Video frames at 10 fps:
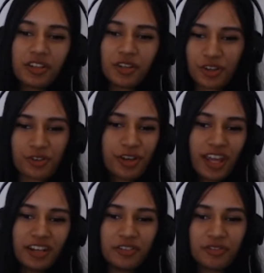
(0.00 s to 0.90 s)
your
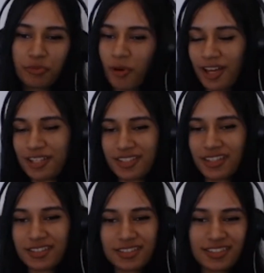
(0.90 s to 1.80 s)
creative
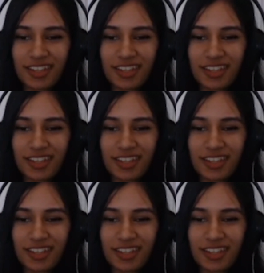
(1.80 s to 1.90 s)
process.